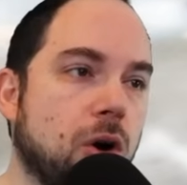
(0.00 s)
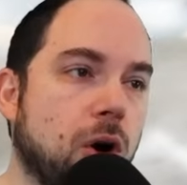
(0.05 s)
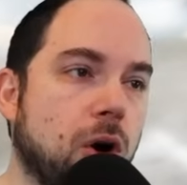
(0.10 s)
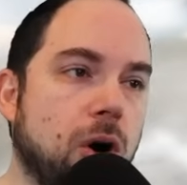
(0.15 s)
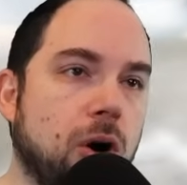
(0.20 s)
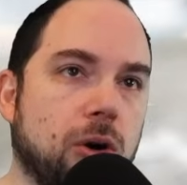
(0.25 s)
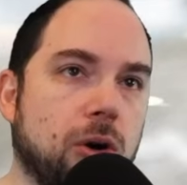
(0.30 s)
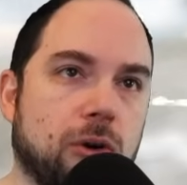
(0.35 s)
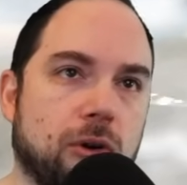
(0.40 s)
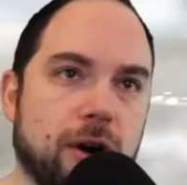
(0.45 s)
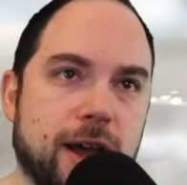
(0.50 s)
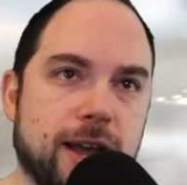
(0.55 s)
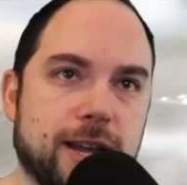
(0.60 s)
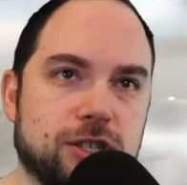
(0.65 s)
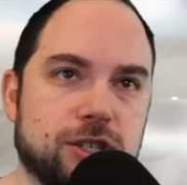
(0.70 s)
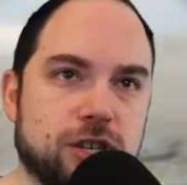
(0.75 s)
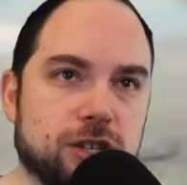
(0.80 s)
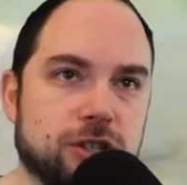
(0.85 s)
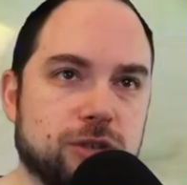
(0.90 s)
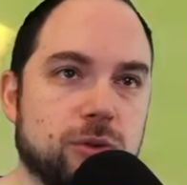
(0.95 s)
all right,
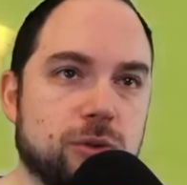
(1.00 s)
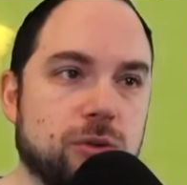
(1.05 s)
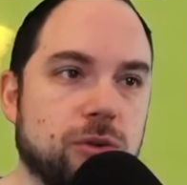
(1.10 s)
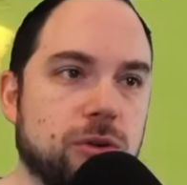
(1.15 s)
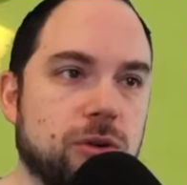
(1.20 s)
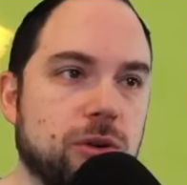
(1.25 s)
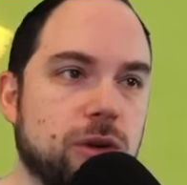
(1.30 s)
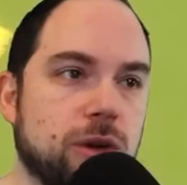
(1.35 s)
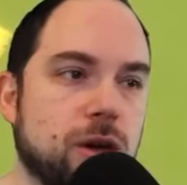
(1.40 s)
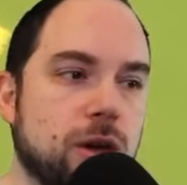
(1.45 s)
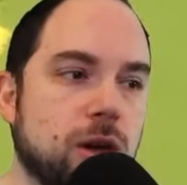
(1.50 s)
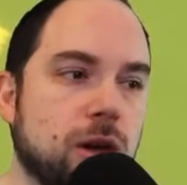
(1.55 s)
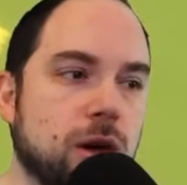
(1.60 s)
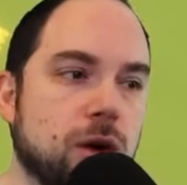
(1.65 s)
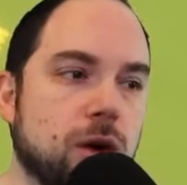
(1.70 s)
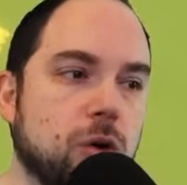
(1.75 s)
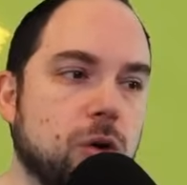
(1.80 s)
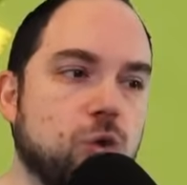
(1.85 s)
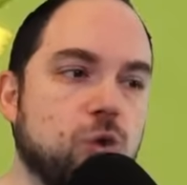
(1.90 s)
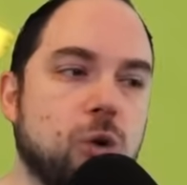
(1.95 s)
Chisgule,
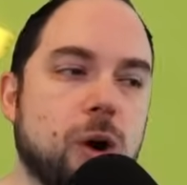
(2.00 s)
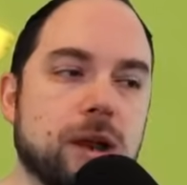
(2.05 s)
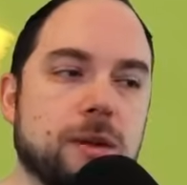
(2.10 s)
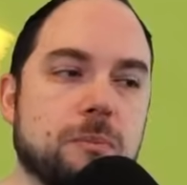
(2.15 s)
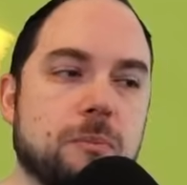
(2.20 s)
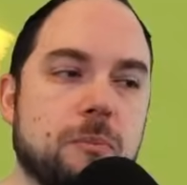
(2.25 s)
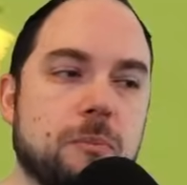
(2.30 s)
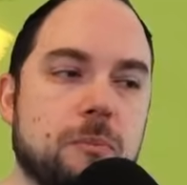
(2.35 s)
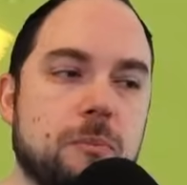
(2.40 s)
what